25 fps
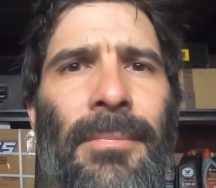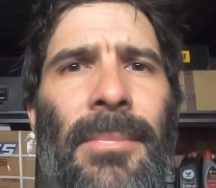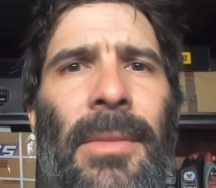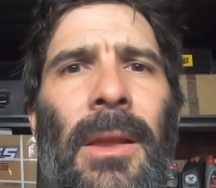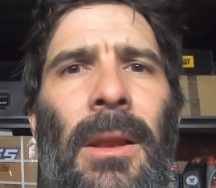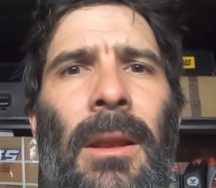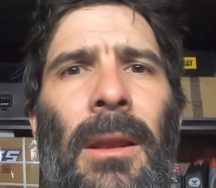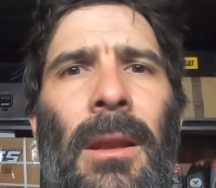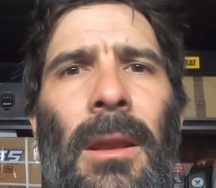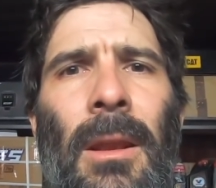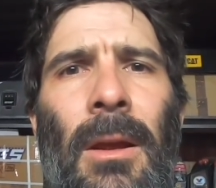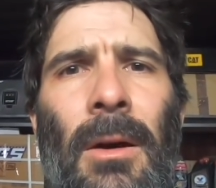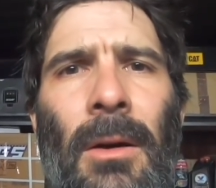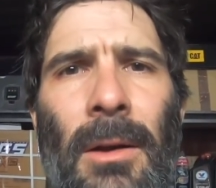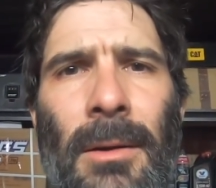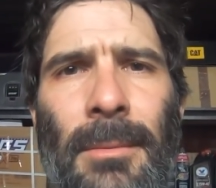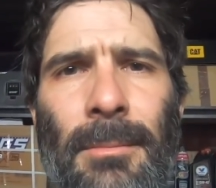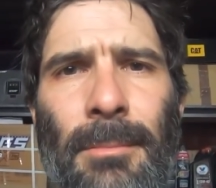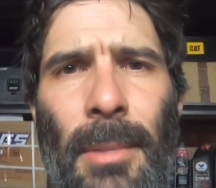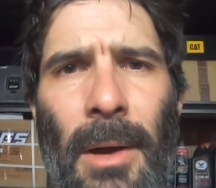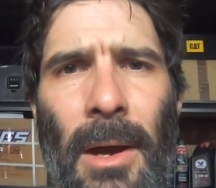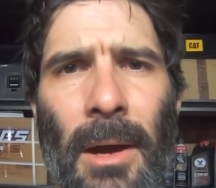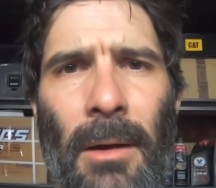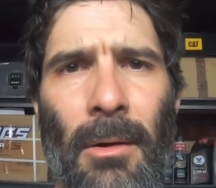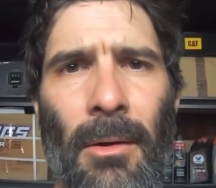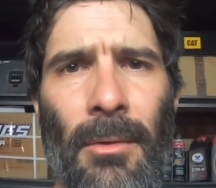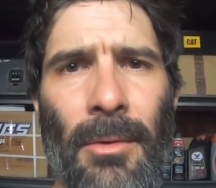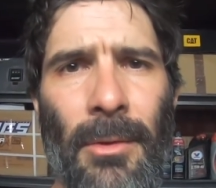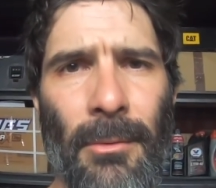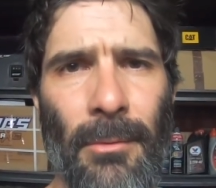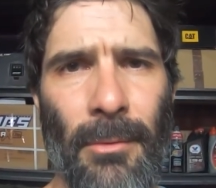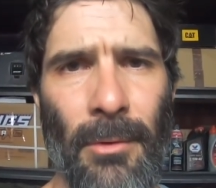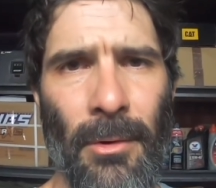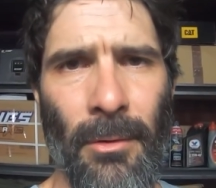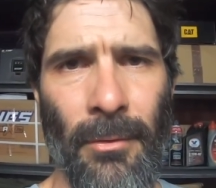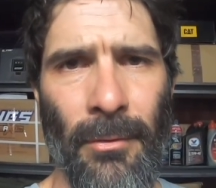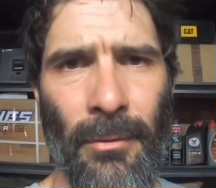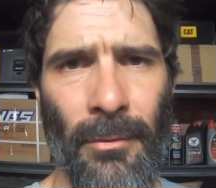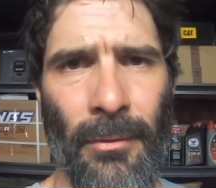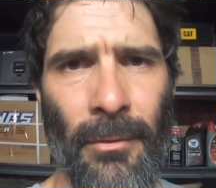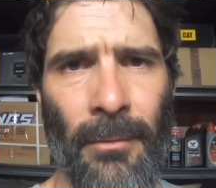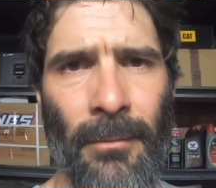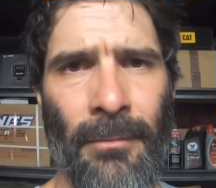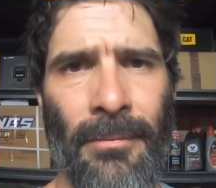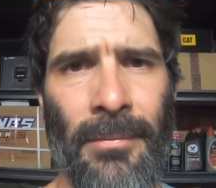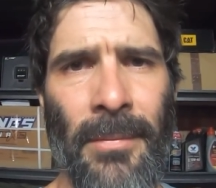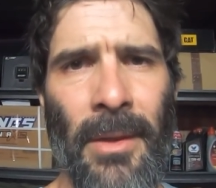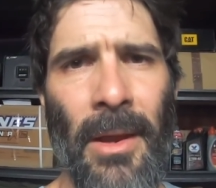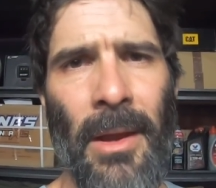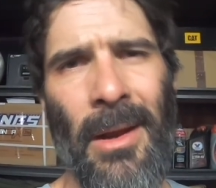the light bar on the roof
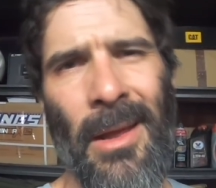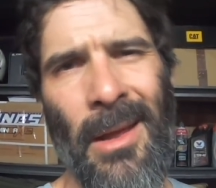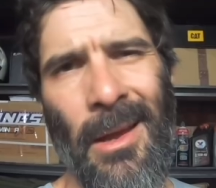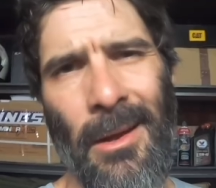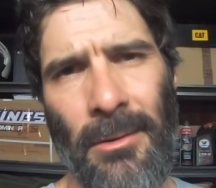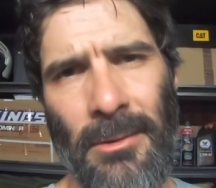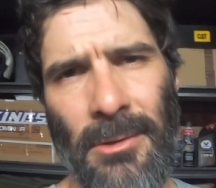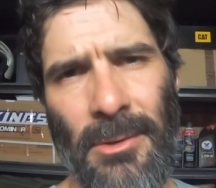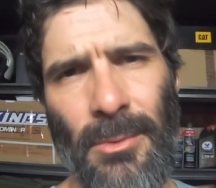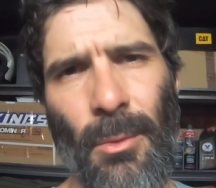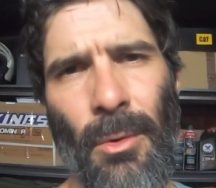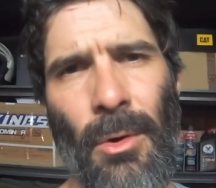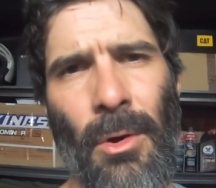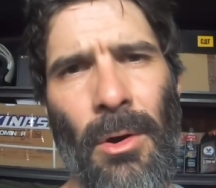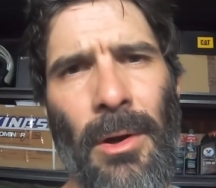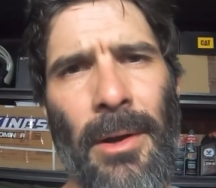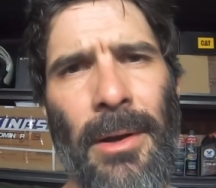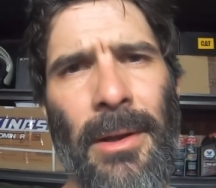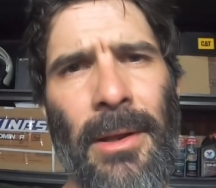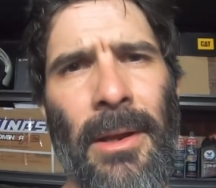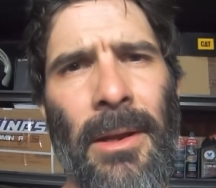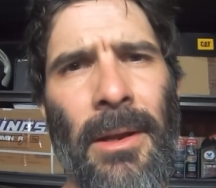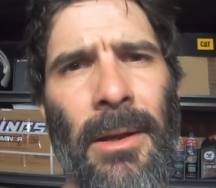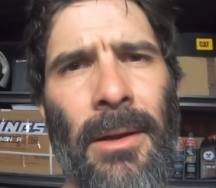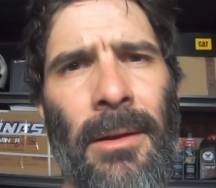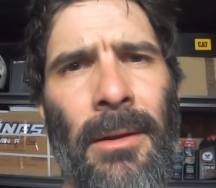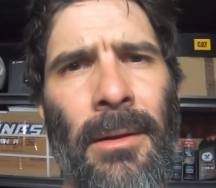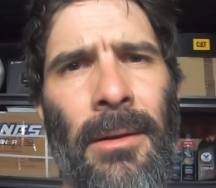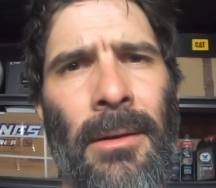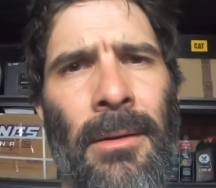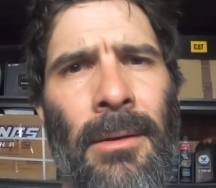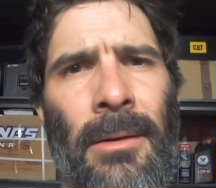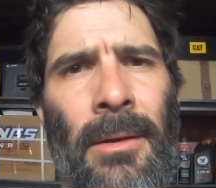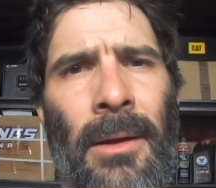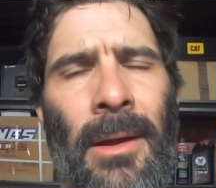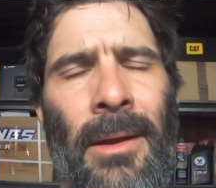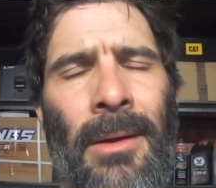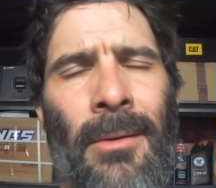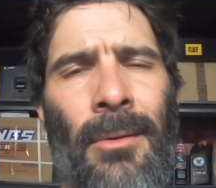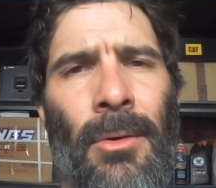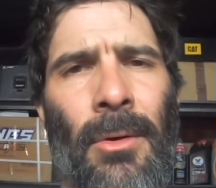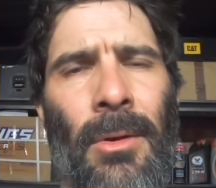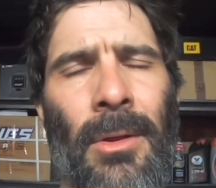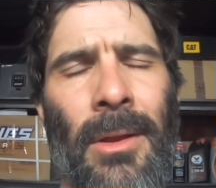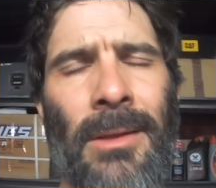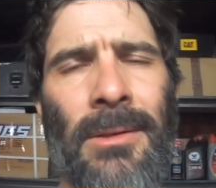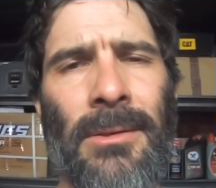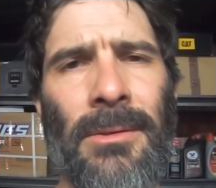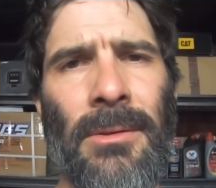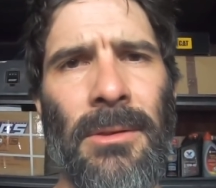and how it's wired in and
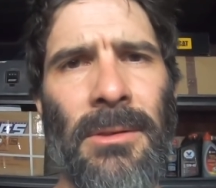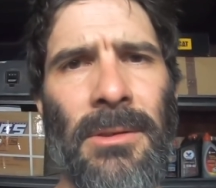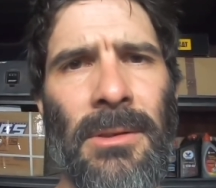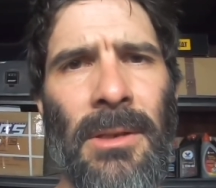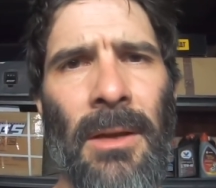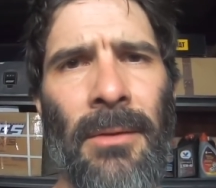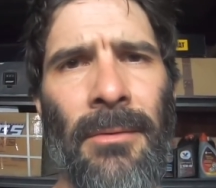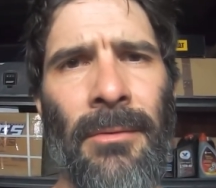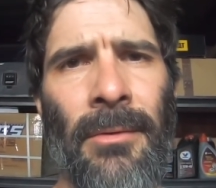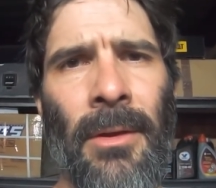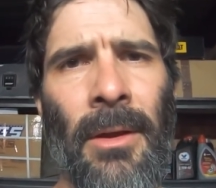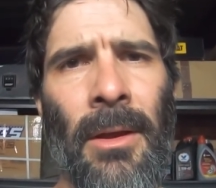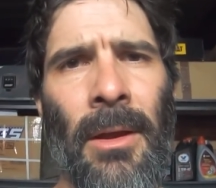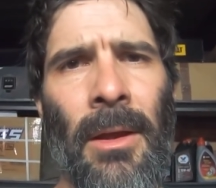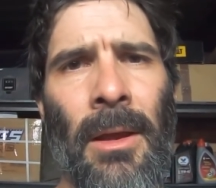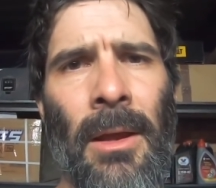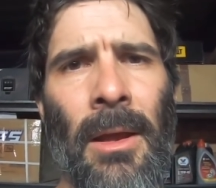all that sort of stuff.